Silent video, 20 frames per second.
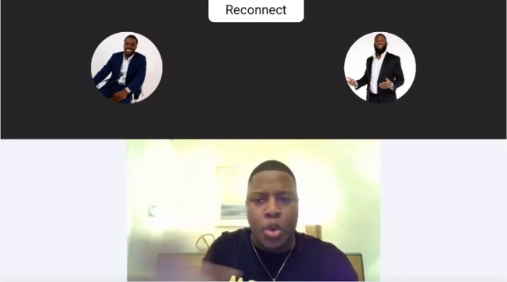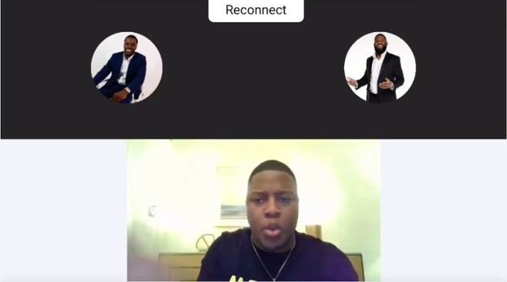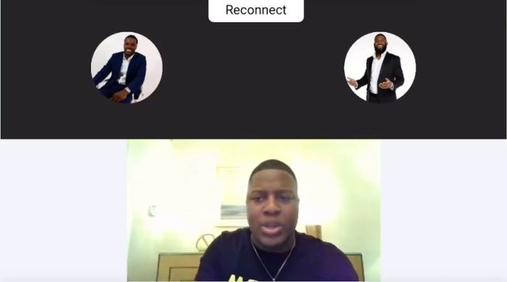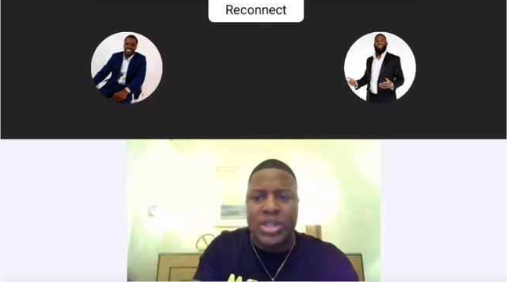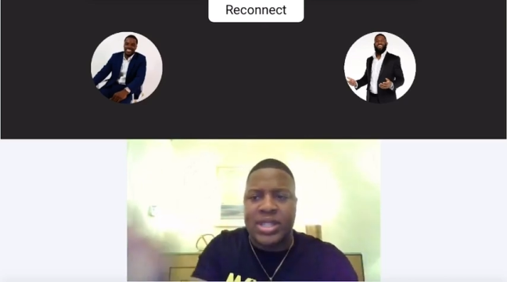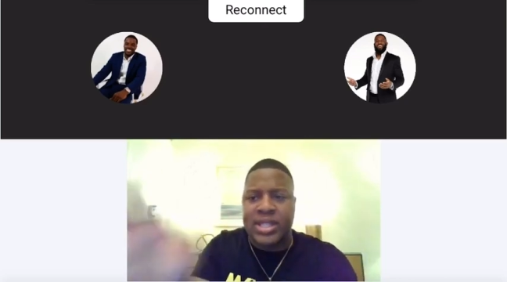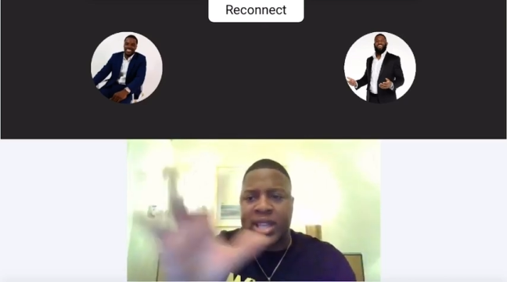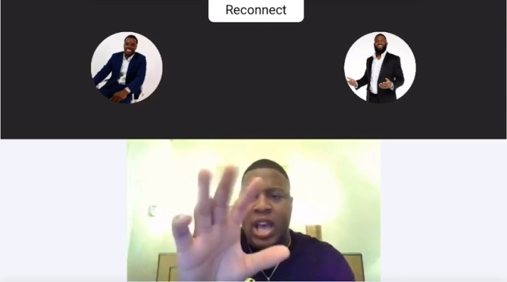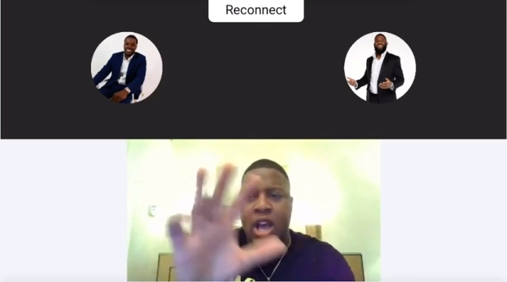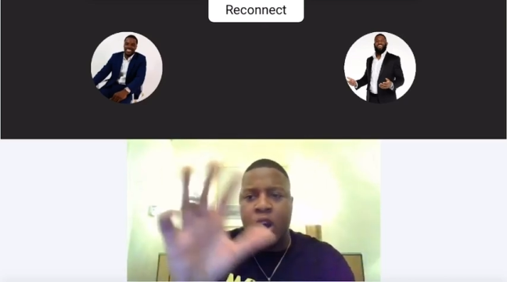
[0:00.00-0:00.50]

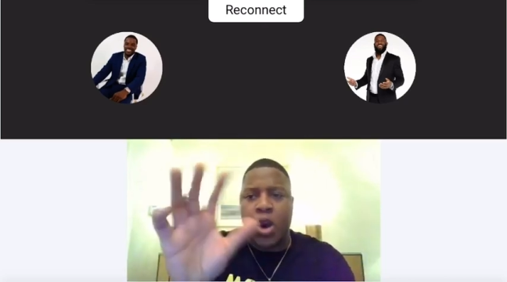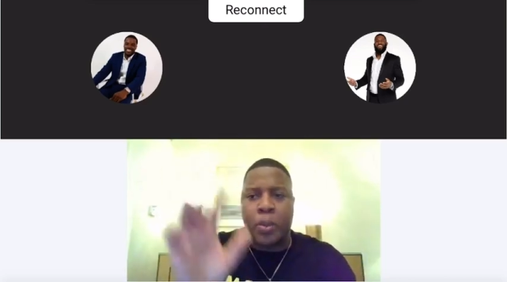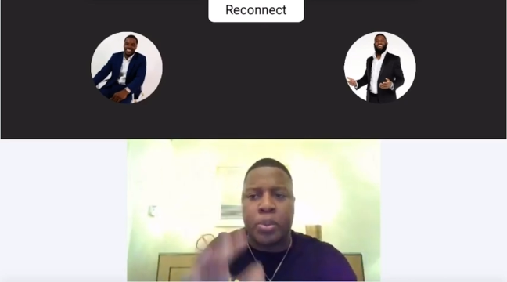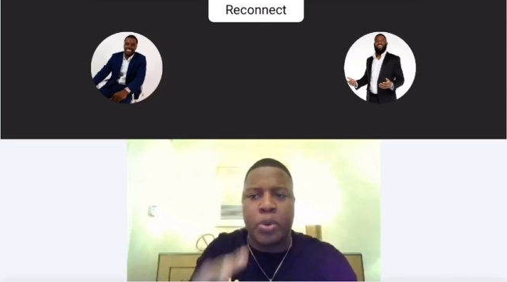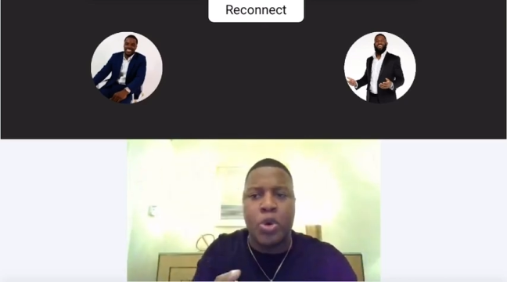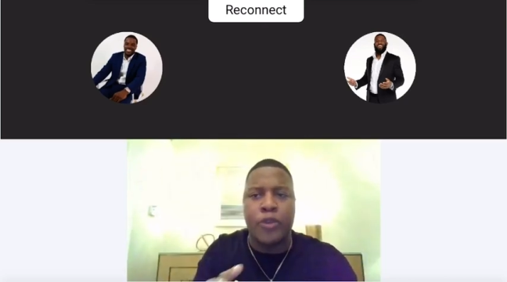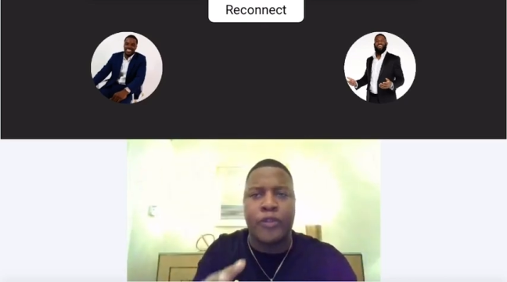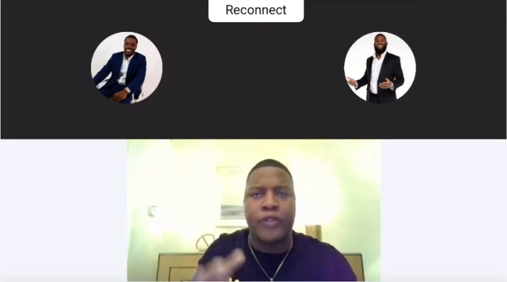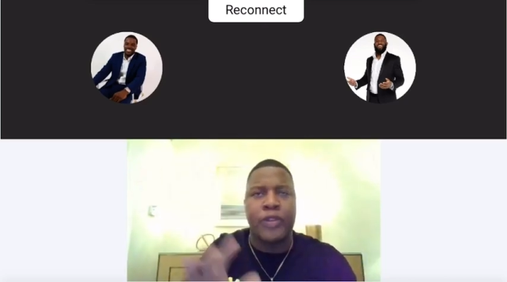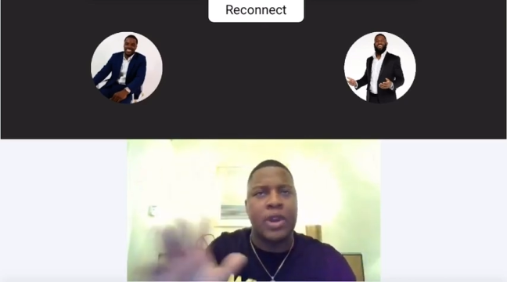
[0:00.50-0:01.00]
we
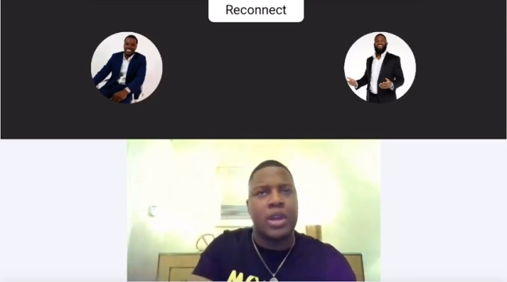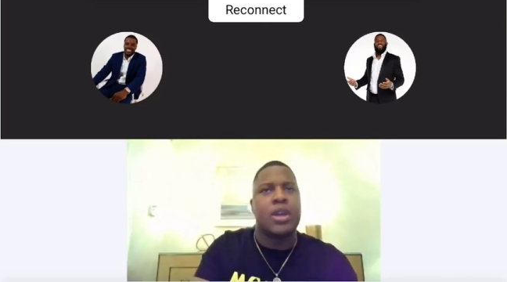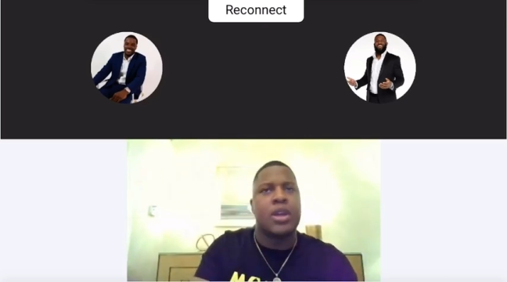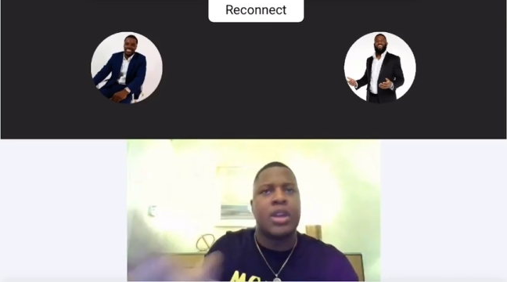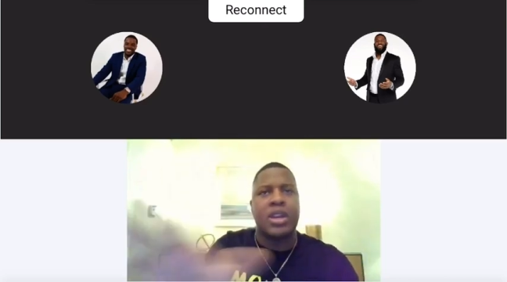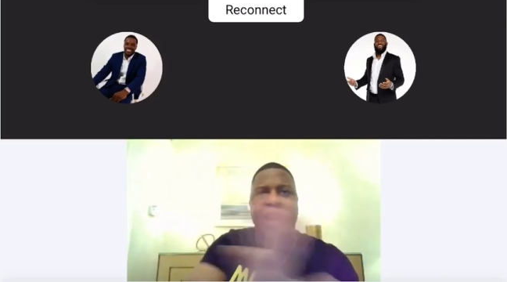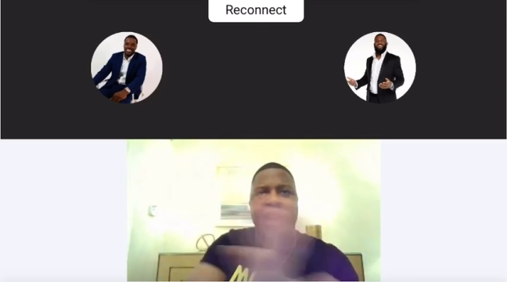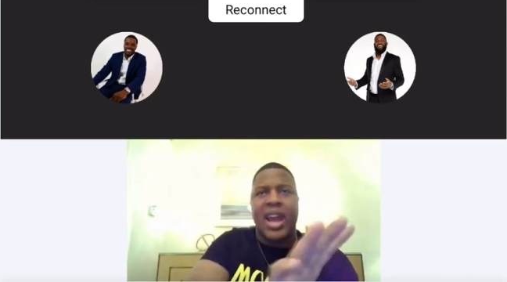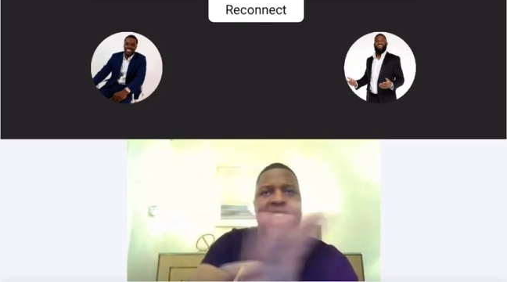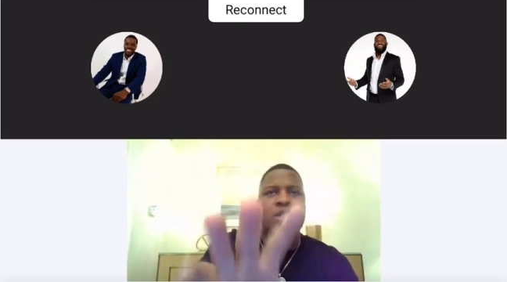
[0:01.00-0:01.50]
soundproof it,
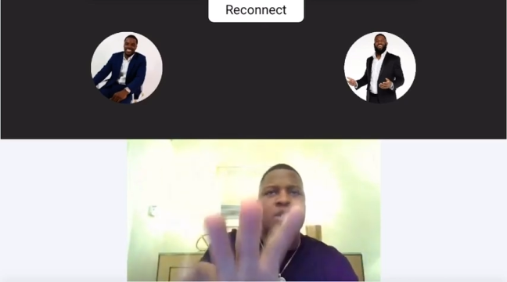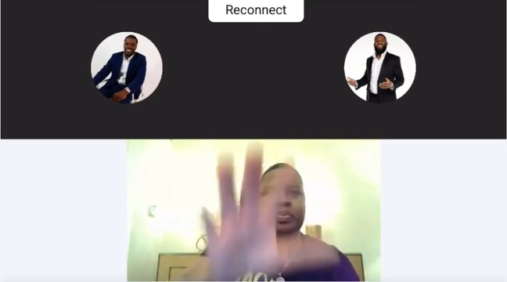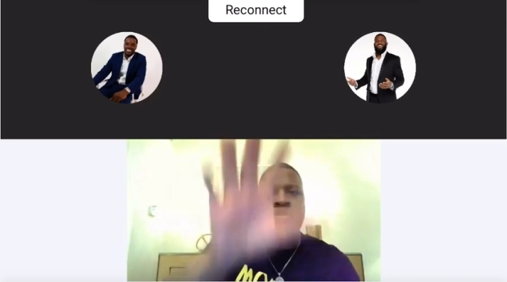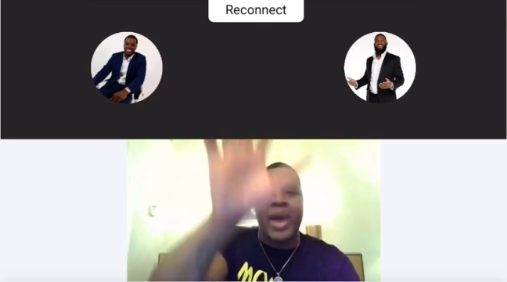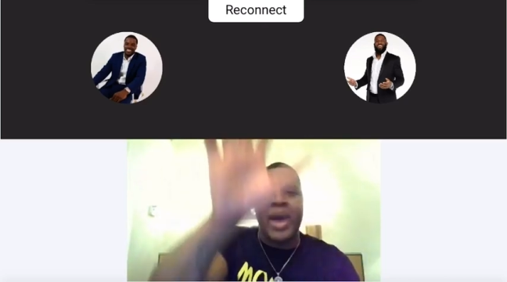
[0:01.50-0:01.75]
nice